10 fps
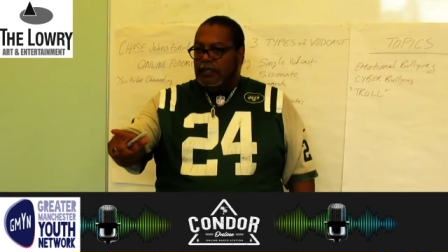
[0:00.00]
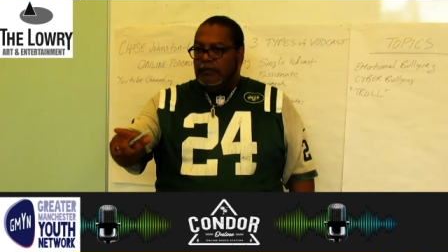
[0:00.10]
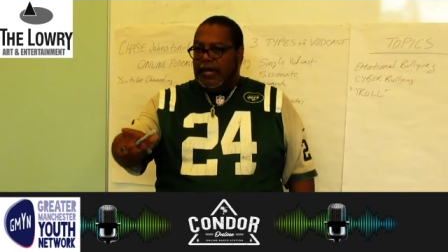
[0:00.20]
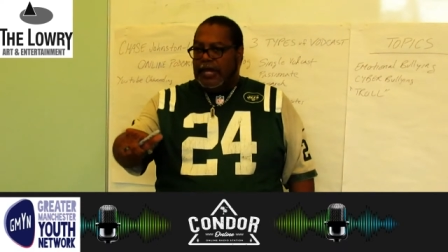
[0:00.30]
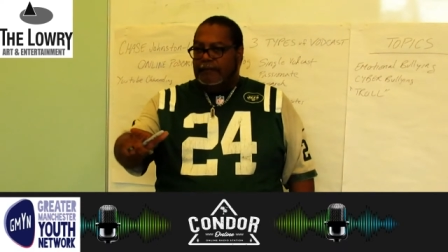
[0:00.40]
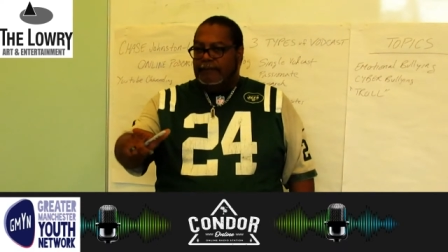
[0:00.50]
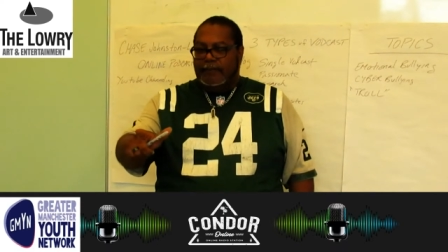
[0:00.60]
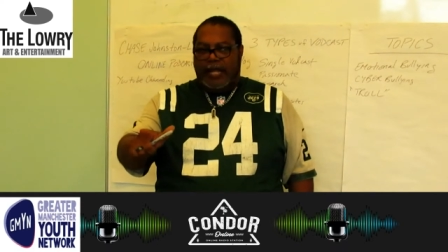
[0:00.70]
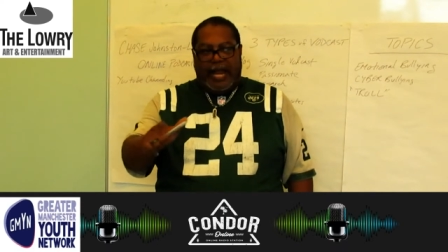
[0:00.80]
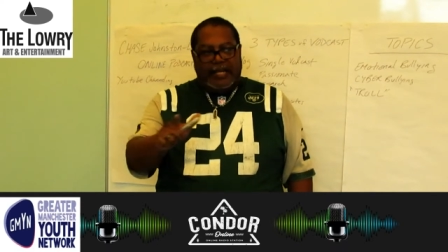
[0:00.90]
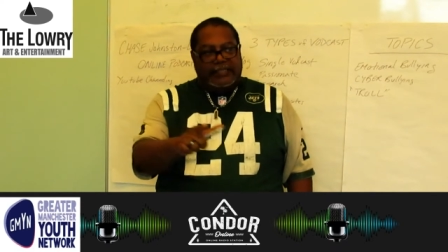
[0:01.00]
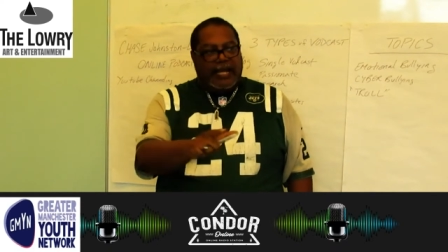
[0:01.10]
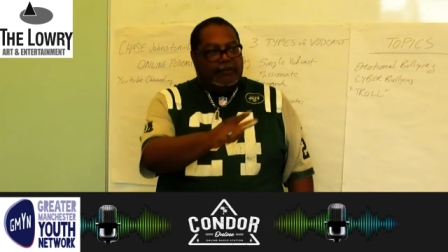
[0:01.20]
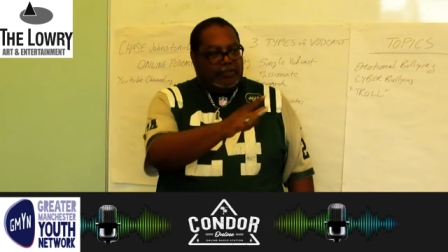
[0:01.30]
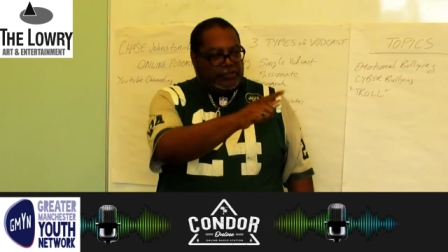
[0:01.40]
right?
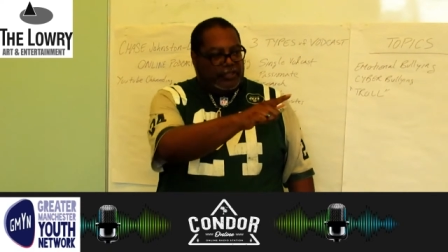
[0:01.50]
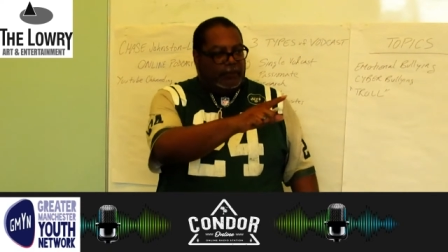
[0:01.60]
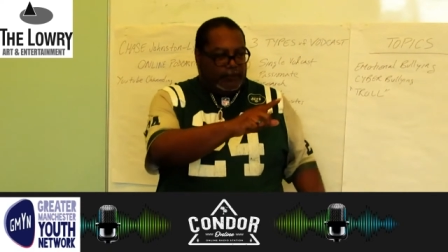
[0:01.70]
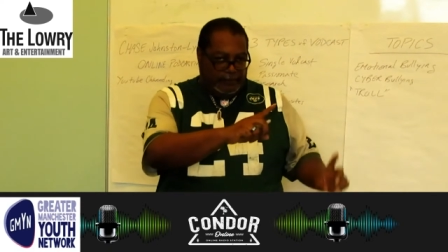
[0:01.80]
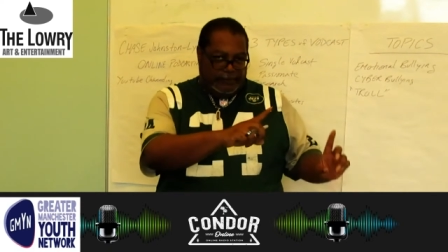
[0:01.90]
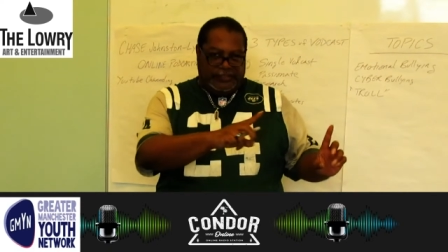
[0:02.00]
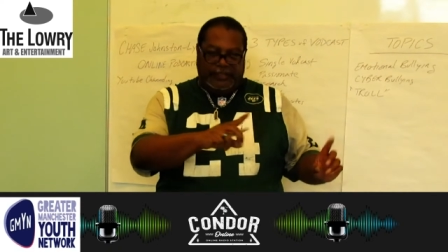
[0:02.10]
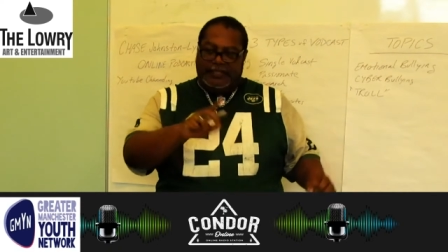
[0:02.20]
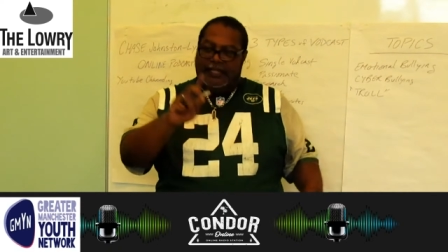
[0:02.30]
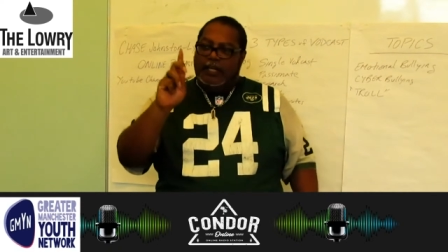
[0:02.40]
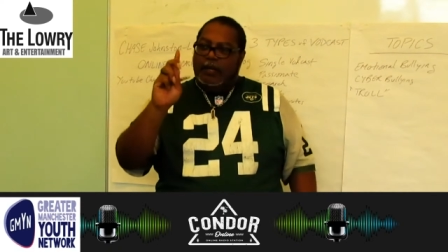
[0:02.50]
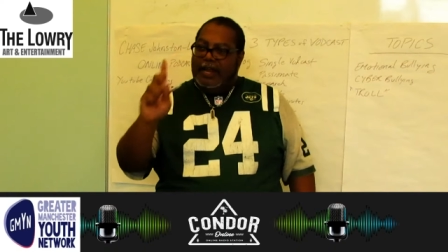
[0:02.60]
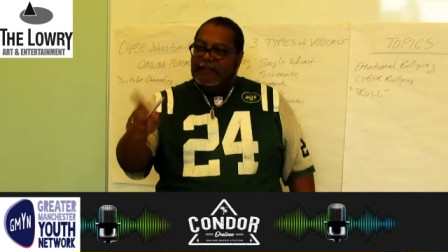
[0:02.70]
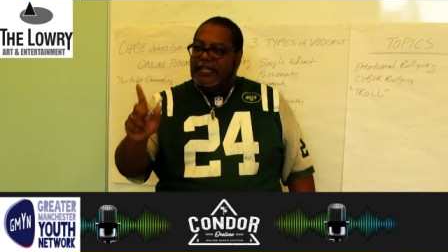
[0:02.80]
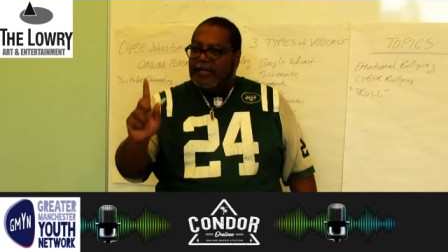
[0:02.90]
Anytime you see,
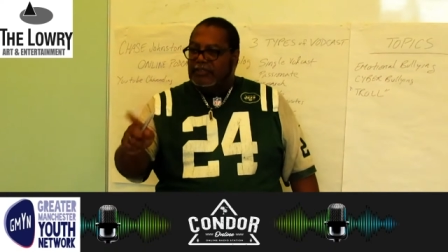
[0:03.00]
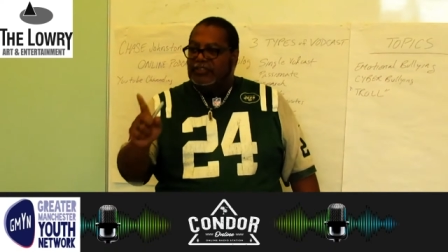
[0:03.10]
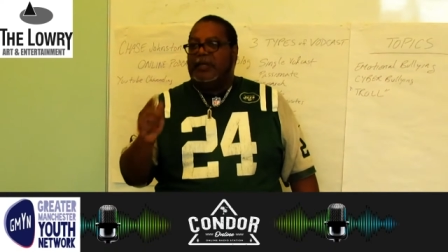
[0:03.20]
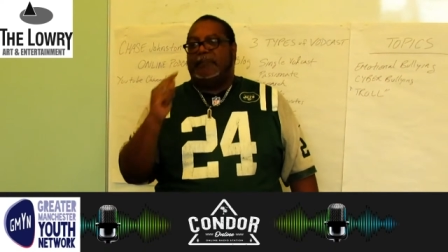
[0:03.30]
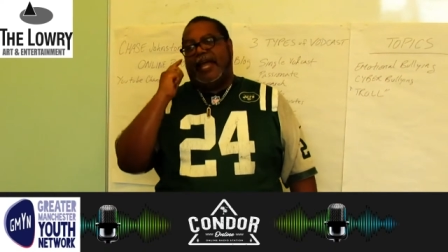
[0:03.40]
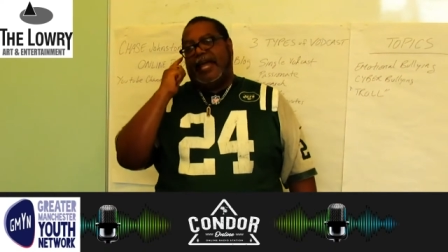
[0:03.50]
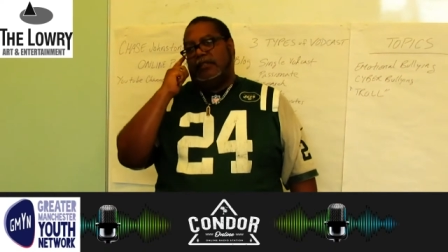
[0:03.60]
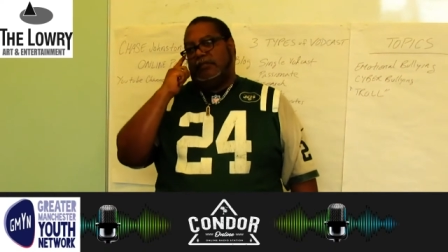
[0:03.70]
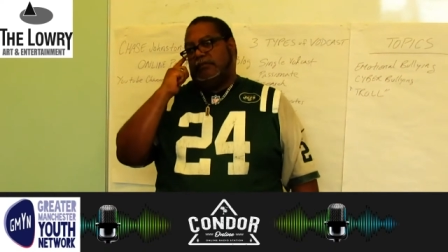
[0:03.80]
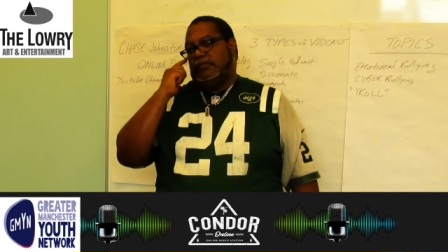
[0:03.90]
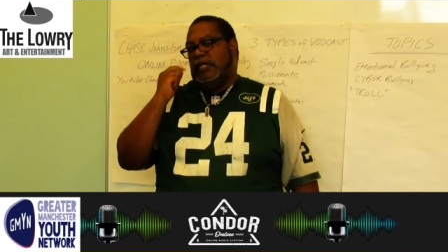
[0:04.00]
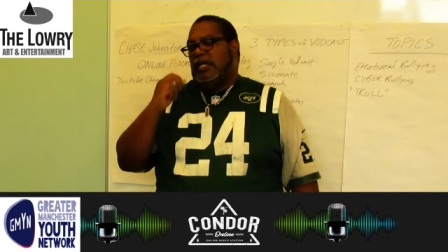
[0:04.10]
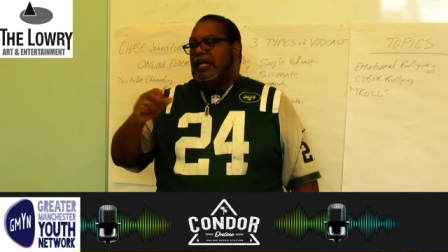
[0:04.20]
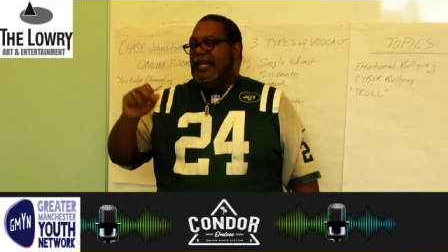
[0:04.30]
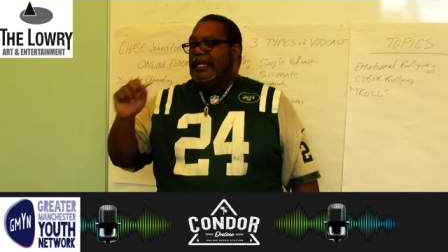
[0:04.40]
anytime you see a panel,
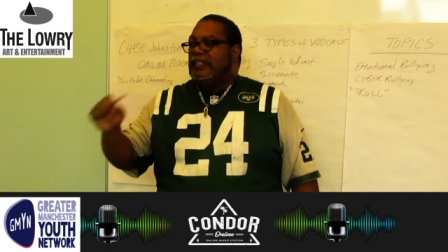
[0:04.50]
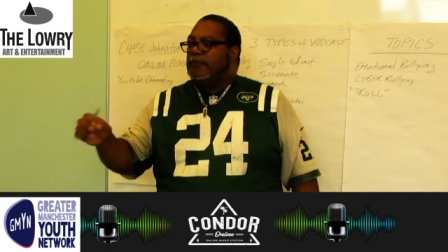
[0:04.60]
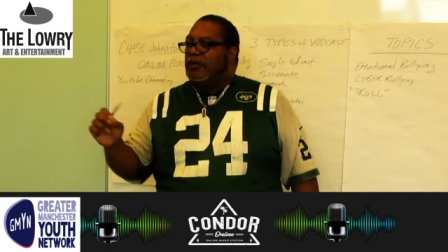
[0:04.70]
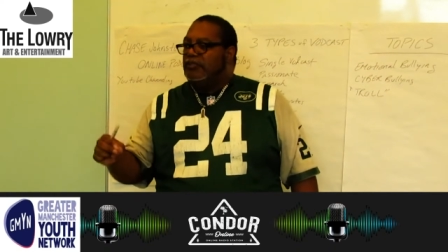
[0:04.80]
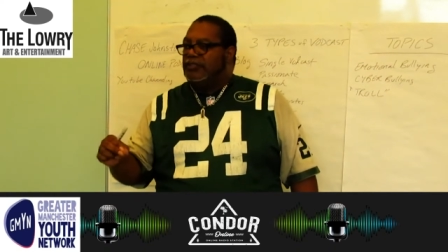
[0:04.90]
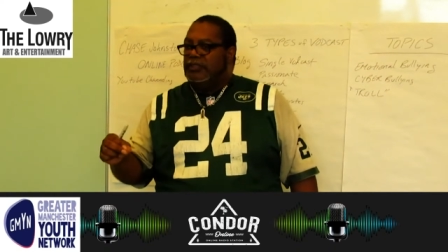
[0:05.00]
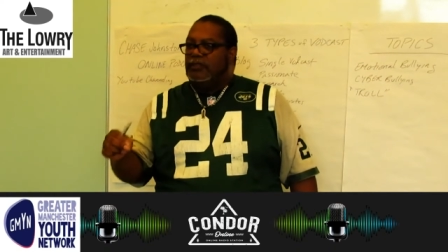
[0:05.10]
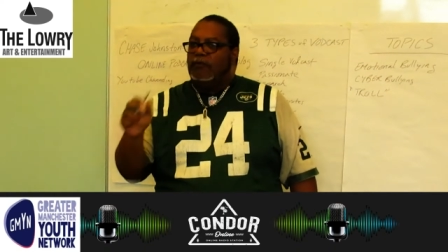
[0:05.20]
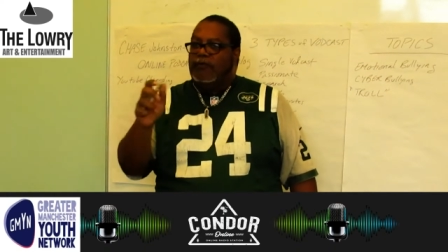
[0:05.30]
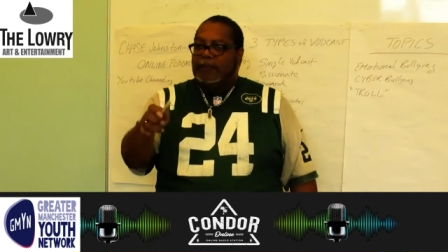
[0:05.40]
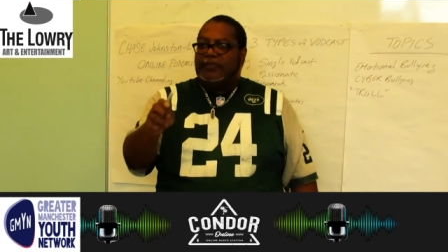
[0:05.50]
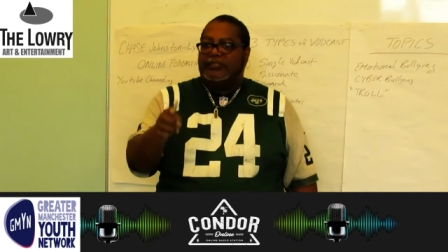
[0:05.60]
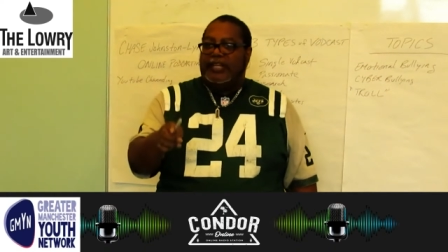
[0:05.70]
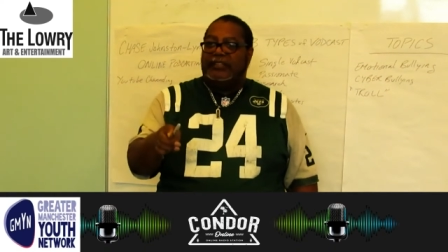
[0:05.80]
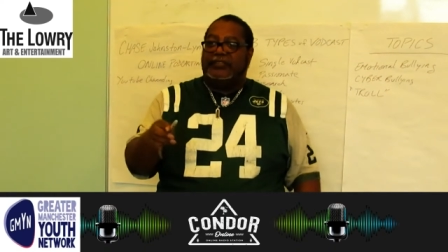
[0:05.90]
each person
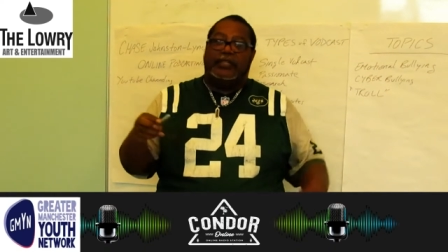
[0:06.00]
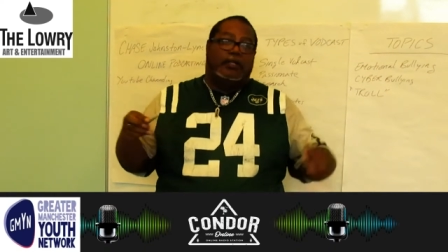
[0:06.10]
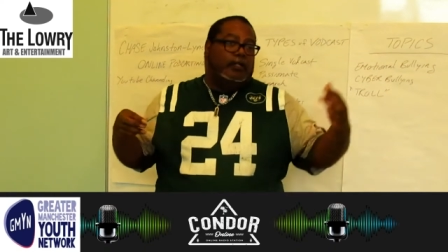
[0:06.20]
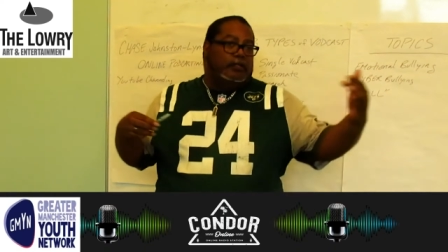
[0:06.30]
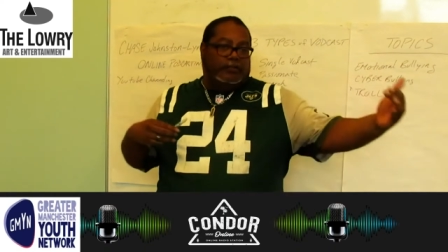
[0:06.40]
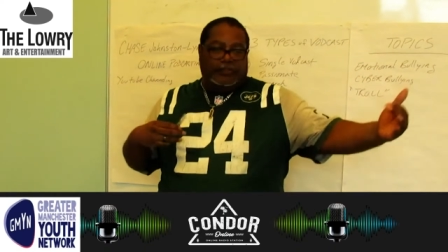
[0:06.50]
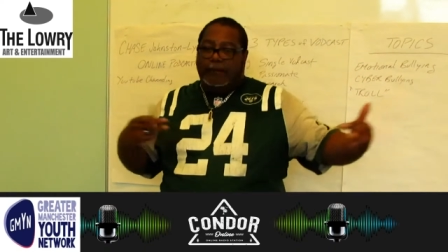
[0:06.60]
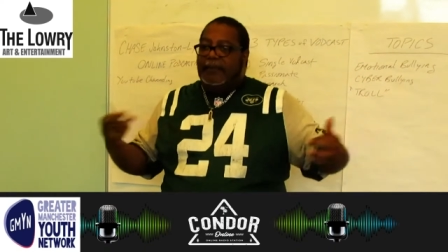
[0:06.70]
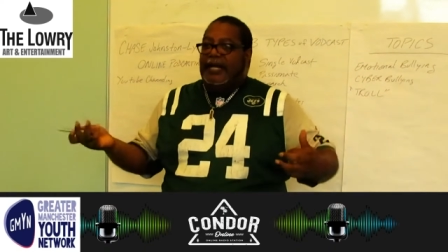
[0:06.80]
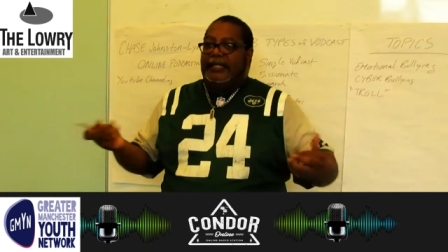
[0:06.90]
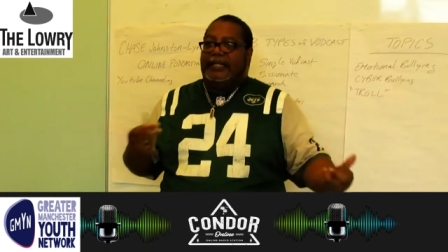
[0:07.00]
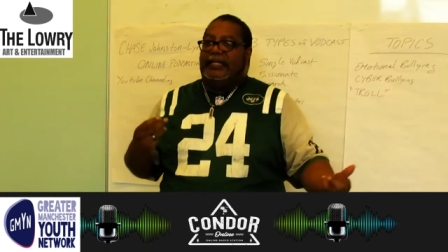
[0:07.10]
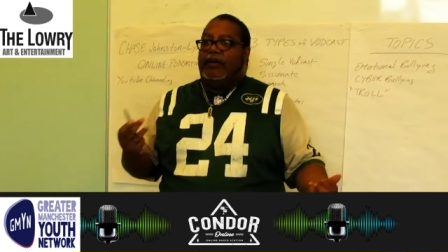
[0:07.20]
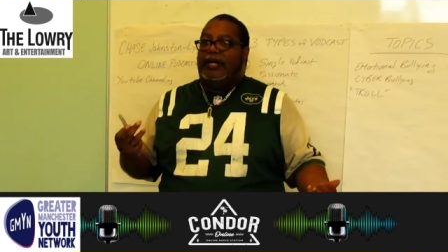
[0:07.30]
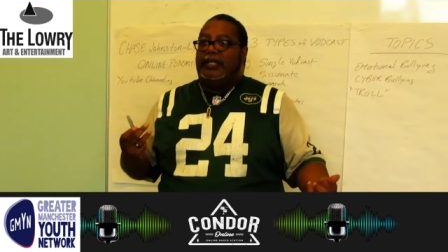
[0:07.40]
represents somebody in
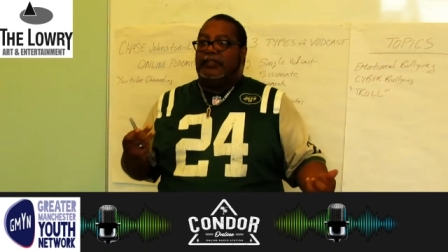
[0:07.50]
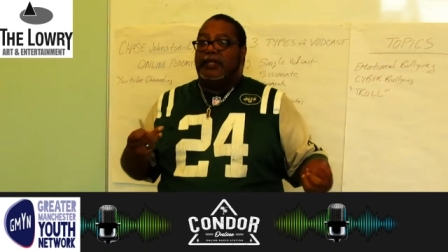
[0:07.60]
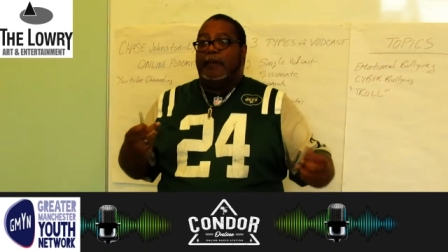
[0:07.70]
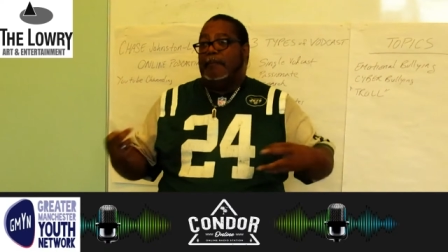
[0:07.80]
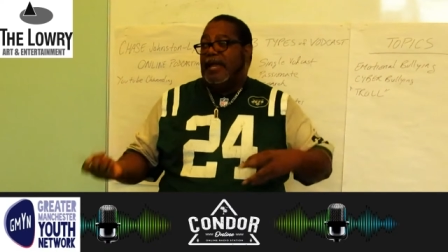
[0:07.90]
the audience.